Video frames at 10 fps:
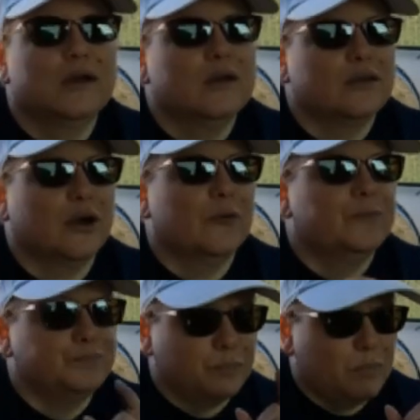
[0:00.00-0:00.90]
So
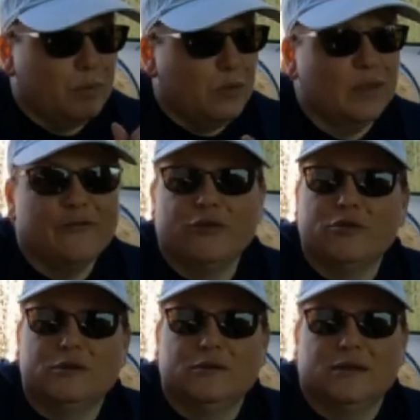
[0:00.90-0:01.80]
without
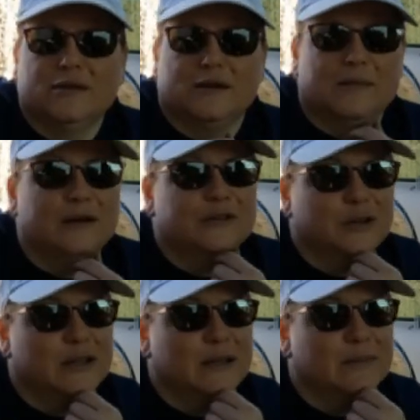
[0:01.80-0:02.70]
further ado, let's talk about
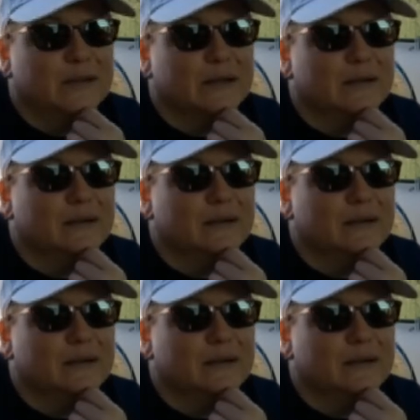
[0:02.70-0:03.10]
truck camping.